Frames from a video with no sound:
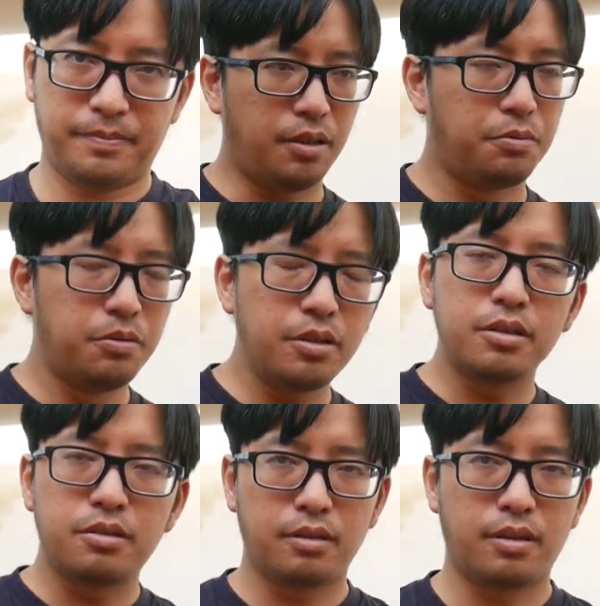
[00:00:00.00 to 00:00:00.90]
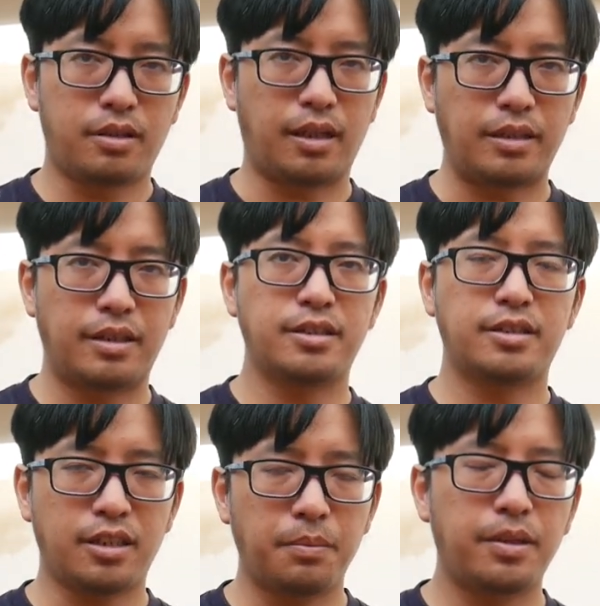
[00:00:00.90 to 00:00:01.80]
I really do think that
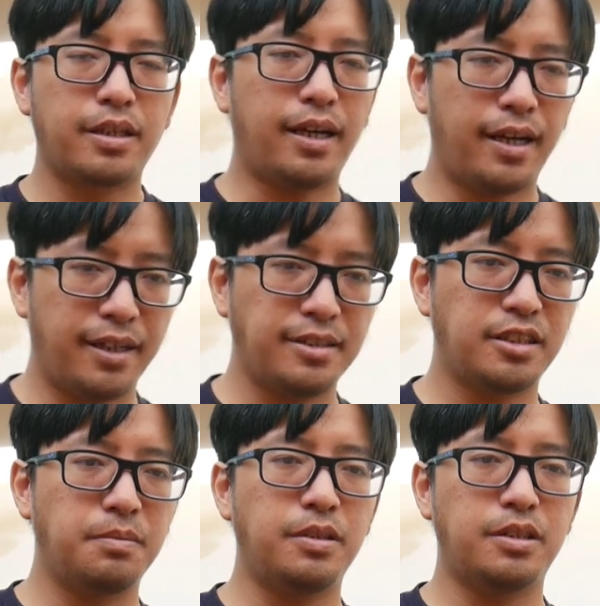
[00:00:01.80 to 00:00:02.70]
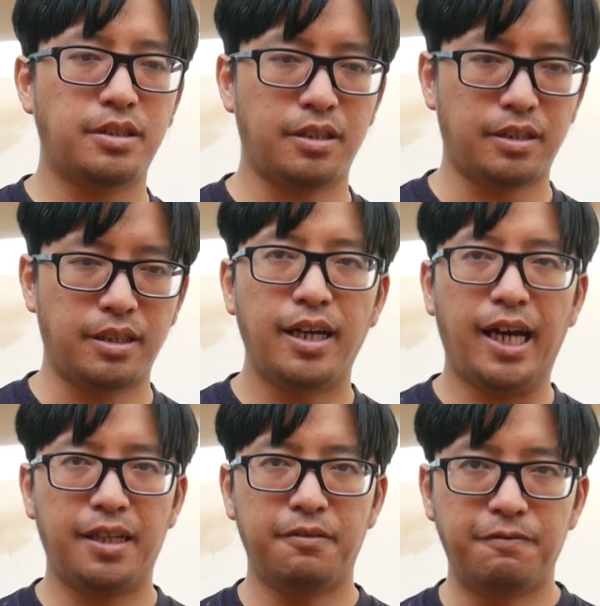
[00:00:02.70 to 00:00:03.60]
something has to be said
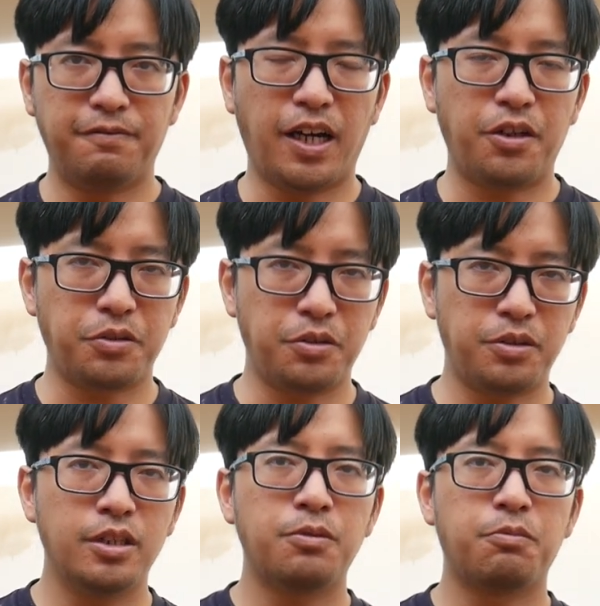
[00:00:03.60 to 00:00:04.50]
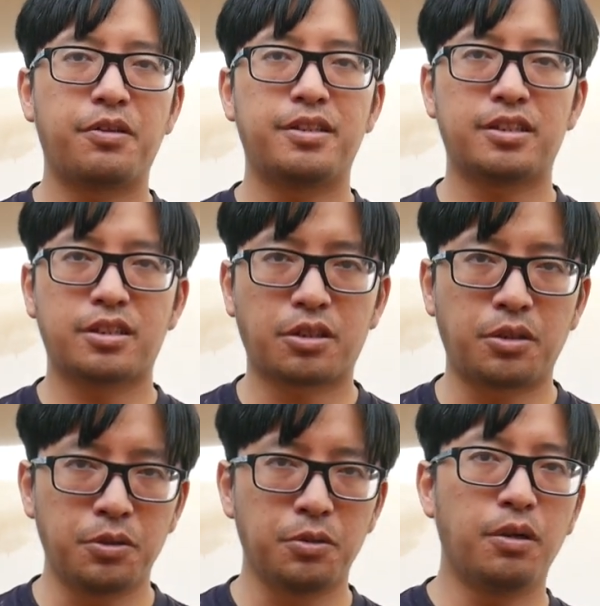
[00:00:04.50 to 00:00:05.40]
and valued with
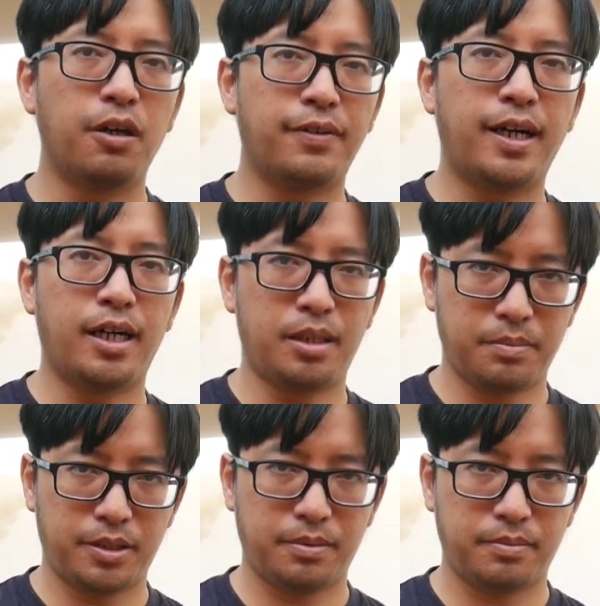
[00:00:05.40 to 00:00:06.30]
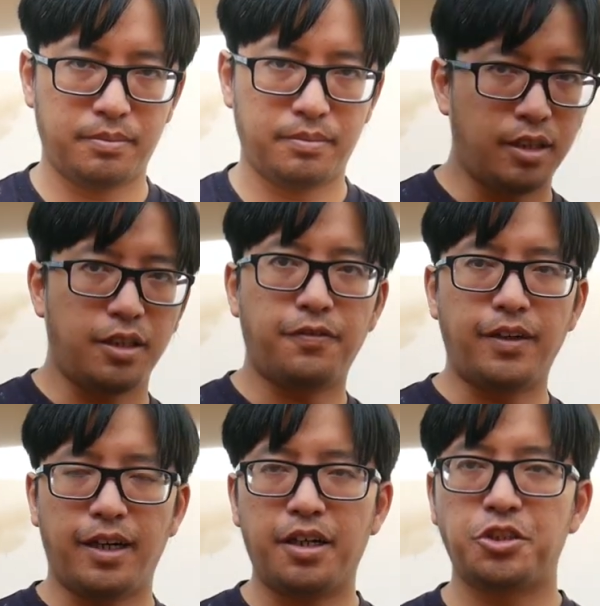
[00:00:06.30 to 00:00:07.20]
skill of arms. And if
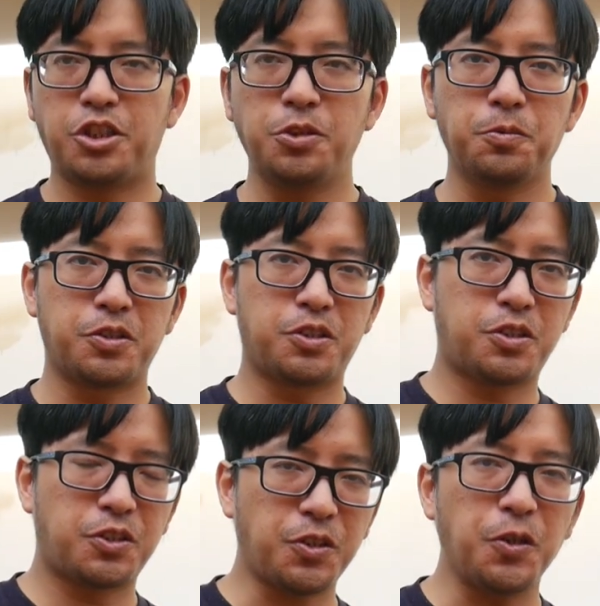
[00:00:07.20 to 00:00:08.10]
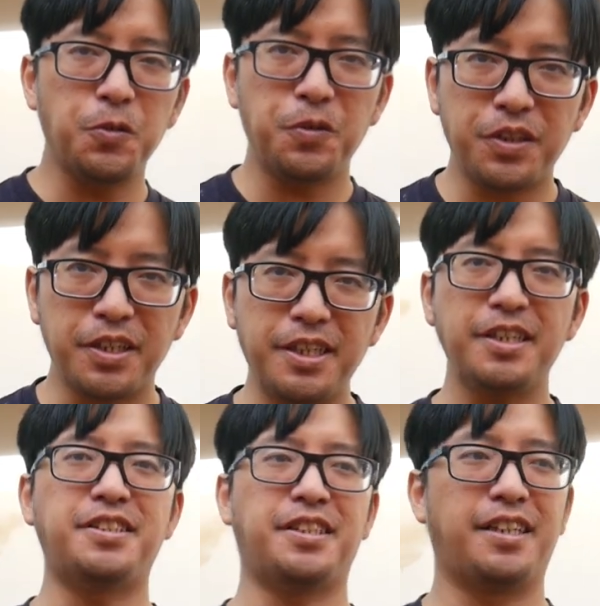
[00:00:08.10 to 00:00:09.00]
archery was so
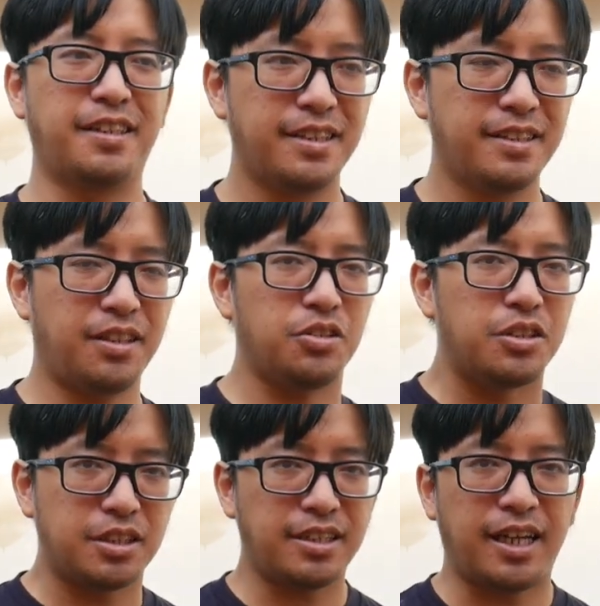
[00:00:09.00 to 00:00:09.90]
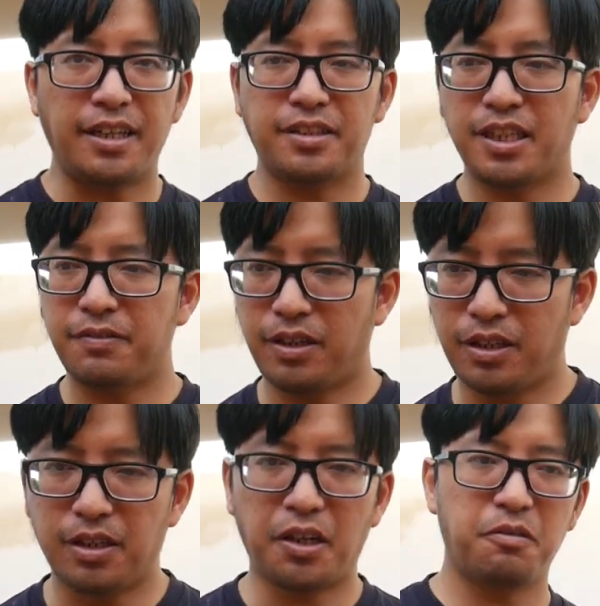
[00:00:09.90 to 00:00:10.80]
easy that you just had to give a
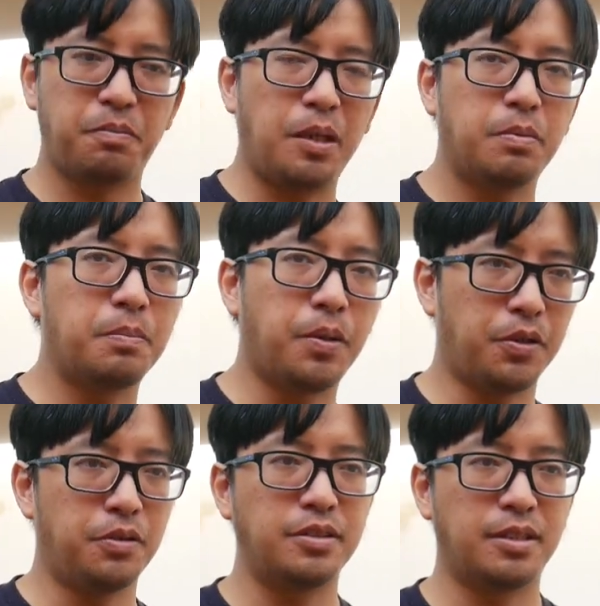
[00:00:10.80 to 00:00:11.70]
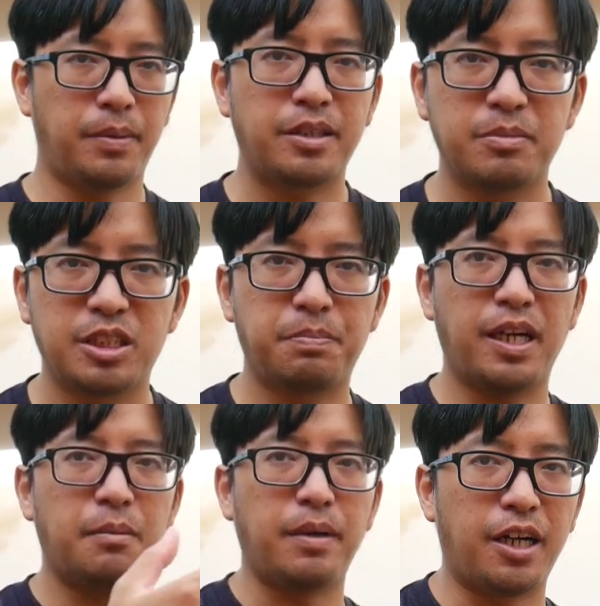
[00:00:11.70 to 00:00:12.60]
lot of people bows and make them
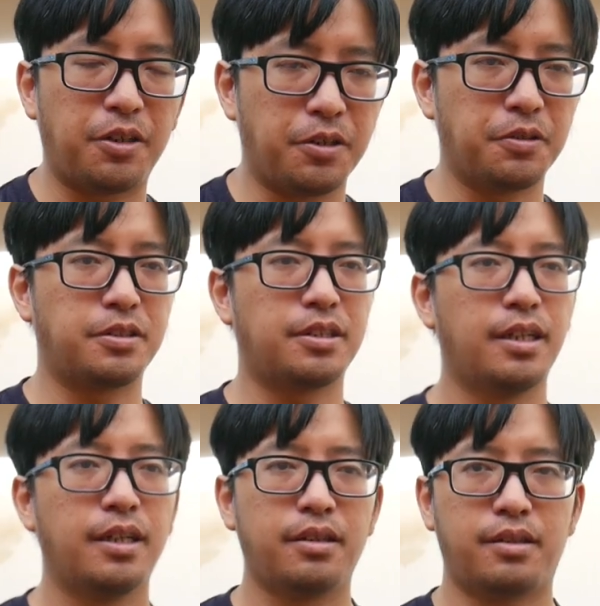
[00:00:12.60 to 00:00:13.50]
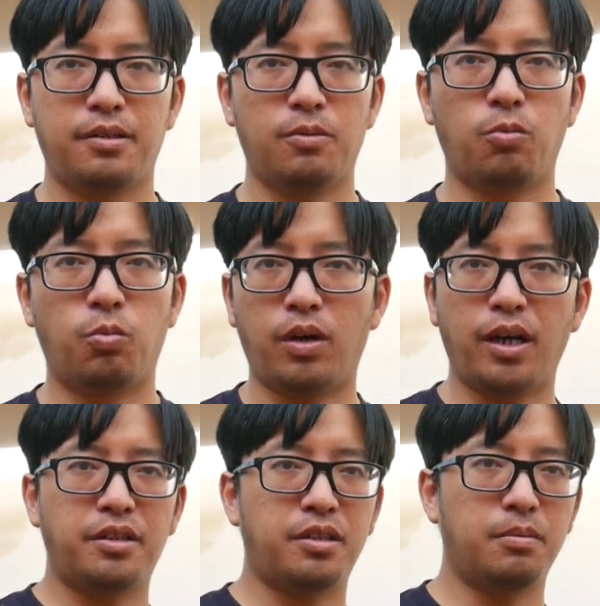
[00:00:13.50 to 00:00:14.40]
spam arrows, then
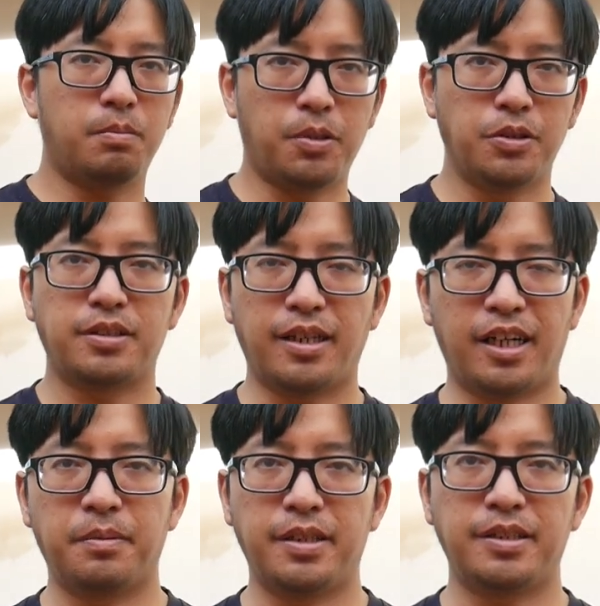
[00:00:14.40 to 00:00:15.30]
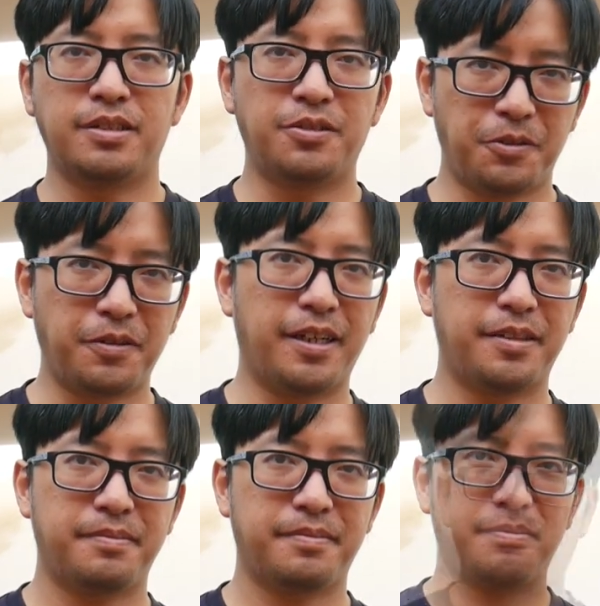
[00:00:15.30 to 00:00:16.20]
why didn't most armies do that?